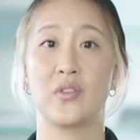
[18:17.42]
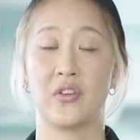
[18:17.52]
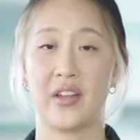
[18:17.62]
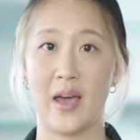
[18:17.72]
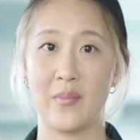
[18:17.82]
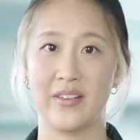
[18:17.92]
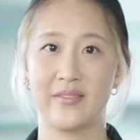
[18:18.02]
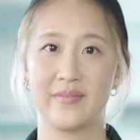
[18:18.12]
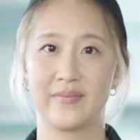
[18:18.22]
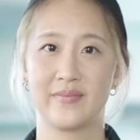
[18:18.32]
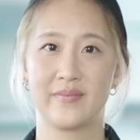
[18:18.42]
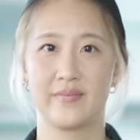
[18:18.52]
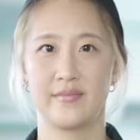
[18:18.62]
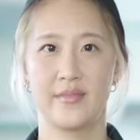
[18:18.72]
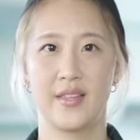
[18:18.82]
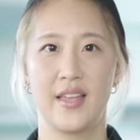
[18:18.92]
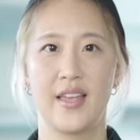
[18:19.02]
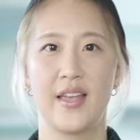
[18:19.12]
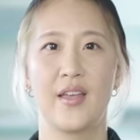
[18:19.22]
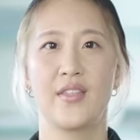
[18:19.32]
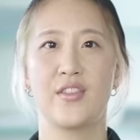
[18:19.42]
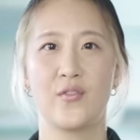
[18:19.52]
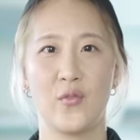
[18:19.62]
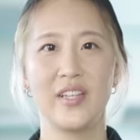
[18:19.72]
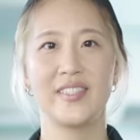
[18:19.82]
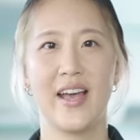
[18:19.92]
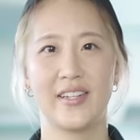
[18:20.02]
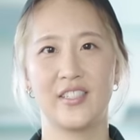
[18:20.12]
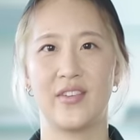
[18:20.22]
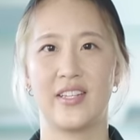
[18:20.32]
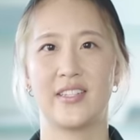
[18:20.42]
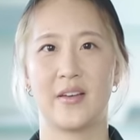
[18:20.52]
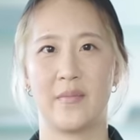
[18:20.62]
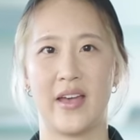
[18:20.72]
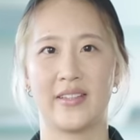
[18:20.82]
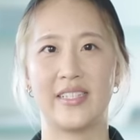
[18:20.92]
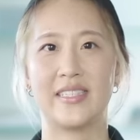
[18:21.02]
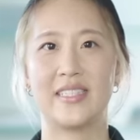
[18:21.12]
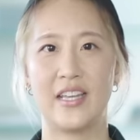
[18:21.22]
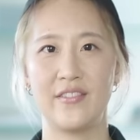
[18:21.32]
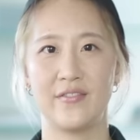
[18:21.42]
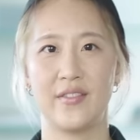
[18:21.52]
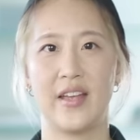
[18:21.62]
with your cabin. The voice activated command is safe